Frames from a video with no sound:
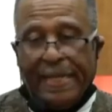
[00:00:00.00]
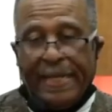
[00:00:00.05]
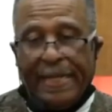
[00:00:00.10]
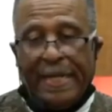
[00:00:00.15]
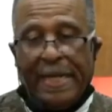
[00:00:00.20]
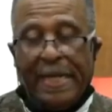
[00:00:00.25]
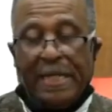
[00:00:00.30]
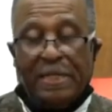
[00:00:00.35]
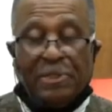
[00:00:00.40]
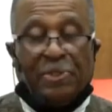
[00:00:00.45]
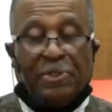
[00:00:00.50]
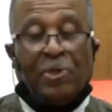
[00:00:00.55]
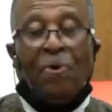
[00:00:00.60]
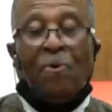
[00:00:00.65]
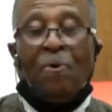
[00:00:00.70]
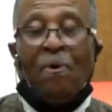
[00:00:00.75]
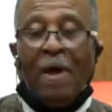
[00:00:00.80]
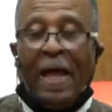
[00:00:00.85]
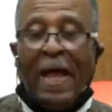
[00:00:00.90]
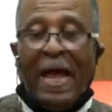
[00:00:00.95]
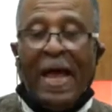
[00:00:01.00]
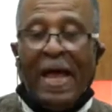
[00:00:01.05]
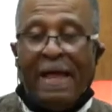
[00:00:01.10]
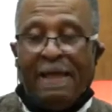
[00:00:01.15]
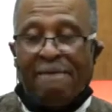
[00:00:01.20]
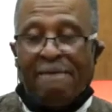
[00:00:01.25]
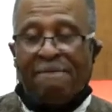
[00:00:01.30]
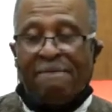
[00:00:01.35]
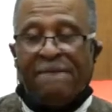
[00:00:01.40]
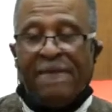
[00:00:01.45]
And so I
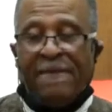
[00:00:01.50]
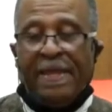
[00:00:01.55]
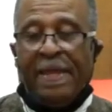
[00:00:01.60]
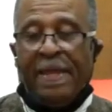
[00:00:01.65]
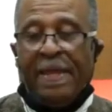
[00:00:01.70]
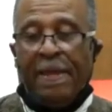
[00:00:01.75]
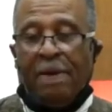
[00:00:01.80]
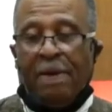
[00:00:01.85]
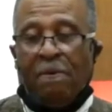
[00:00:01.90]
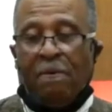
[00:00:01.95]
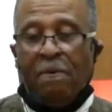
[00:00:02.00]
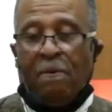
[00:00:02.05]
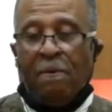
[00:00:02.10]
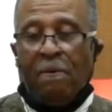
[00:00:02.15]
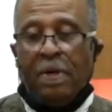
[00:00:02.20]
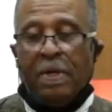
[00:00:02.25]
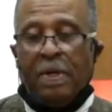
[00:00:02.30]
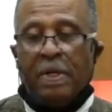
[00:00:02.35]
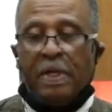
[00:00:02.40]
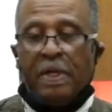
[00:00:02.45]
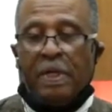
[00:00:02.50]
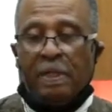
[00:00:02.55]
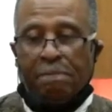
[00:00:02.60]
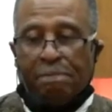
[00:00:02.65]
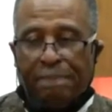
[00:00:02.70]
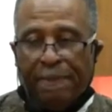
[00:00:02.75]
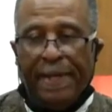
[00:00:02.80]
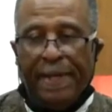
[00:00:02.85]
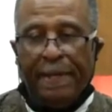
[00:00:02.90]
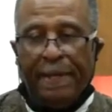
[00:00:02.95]
feel
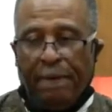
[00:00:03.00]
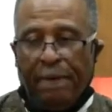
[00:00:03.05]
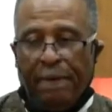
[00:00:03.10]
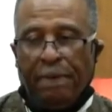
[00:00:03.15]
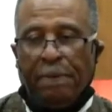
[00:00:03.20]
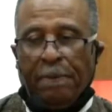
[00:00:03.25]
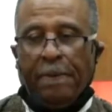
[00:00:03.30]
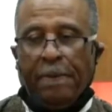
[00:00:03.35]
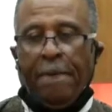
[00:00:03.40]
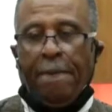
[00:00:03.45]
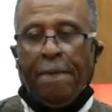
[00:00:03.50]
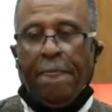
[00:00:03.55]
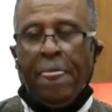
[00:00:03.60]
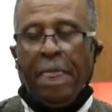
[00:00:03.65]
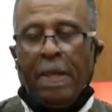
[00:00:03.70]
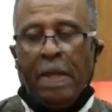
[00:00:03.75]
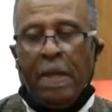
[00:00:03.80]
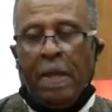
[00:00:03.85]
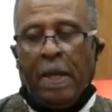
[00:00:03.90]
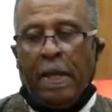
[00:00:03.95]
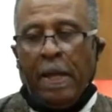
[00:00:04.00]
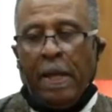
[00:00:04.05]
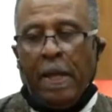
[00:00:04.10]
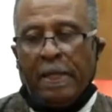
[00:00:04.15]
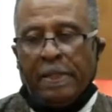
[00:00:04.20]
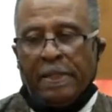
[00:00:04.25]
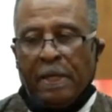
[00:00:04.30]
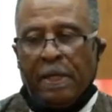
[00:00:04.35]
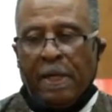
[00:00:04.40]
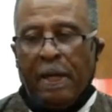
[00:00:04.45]
compelled uh,
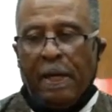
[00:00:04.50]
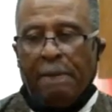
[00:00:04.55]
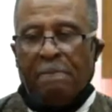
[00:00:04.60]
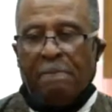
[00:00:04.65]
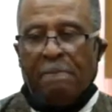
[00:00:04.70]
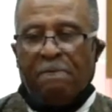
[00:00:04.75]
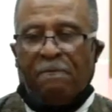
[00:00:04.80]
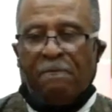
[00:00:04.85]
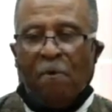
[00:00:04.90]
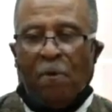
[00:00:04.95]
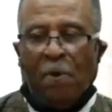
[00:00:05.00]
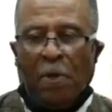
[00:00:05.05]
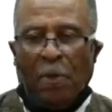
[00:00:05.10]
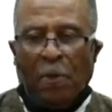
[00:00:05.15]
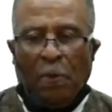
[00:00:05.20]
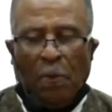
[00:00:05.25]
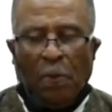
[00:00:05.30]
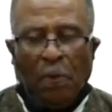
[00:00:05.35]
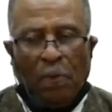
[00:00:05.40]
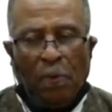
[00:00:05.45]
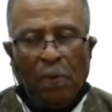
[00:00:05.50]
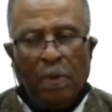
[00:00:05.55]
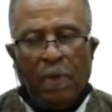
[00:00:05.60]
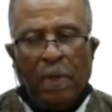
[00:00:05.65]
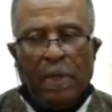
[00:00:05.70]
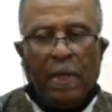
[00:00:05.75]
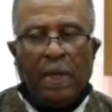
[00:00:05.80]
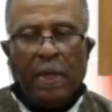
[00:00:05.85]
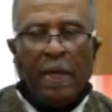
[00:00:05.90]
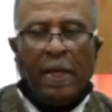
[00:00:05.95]
to come before you
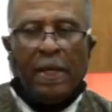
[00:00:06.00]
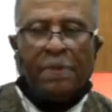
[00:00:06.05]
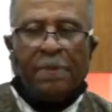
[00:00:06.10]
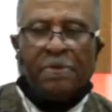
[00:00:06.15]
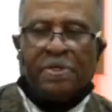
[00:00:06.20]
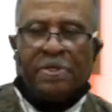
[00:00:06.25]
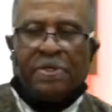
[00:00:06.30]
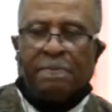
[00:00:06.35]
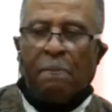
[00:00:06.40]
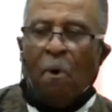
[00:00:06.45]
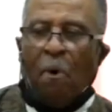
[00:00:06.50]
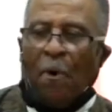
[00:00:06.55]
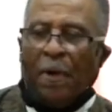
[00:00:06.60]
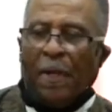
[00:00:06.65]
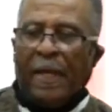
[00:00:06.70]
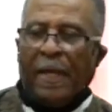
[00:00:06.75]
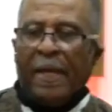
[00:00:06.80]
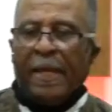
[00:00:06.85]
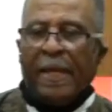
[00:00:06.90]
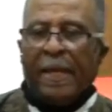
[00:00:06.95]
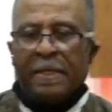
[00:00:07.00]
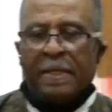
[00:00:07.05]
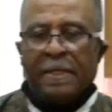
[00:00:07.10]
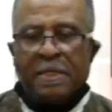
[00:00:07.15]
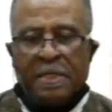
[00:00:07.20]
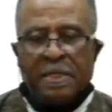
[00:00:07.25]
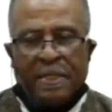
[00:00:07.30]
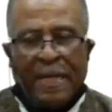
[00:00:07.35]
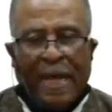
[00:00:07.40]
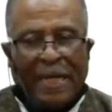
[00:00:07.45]
uh, this morning,
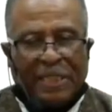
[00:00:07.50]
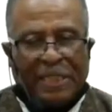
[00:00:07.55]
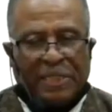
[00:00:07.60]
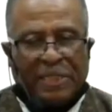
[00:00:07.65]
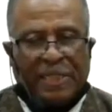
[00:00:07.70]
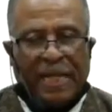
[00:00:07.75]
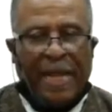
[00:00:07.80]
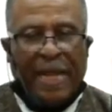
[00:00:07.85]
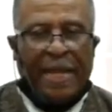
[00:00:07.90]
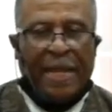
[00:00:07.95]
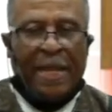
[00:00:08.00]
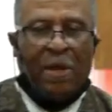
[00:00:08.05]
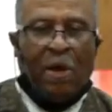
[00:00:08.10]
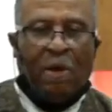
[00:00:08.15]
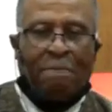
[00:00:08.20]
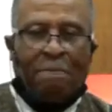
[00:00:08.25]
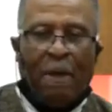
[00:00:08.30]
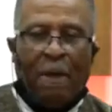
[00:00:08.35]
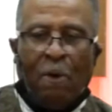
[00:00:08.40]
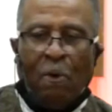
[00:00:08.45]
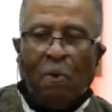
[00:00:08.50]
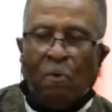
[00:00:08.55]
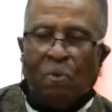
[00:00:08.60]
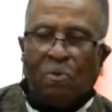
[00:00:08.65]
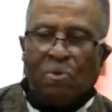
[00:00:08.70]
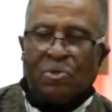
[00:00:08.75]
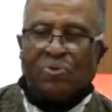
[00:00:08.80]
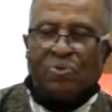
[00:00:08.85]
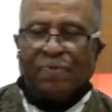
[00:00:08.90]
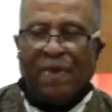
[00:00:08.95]
not standing on my own
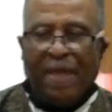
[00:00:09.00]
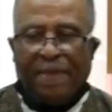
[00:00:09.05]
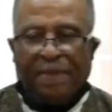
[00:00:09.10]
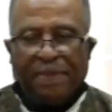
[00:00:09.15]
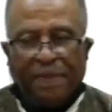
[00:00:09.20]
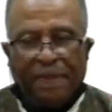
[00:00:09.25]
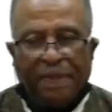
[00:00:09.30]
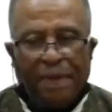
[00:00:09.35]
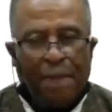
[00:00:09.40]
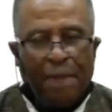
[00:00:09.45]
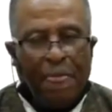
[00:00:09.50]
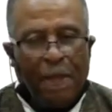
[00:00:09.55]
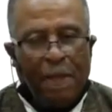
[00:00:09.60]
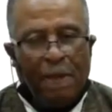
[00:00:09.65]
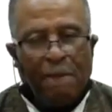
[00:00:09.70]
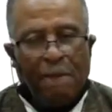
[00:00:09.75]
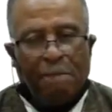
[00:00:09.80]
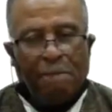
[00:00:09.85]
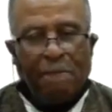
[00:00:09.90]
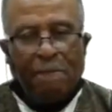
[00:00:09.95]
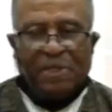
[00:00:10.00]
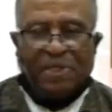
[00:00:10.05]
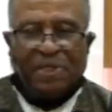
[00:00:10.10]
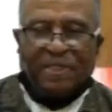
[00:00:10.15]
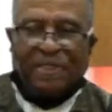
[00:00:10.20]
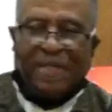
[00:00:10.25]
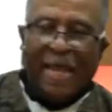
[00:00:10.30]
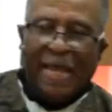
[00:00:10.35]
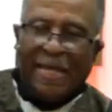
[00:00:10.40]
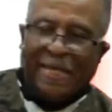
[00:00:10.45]
strength, but
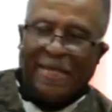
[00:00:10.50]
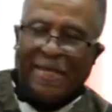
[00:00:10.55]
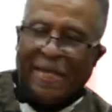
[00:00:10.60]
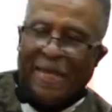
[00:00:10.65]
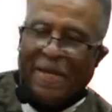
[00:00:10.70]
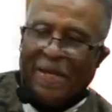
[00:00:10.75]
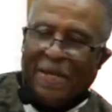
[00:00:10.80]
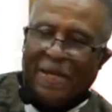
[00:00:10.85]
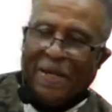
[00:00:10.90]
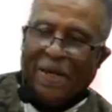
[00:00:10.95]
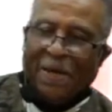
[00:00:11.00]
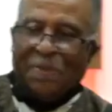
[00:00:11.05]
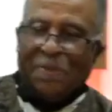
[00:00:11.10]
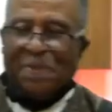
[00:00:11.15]
standing on the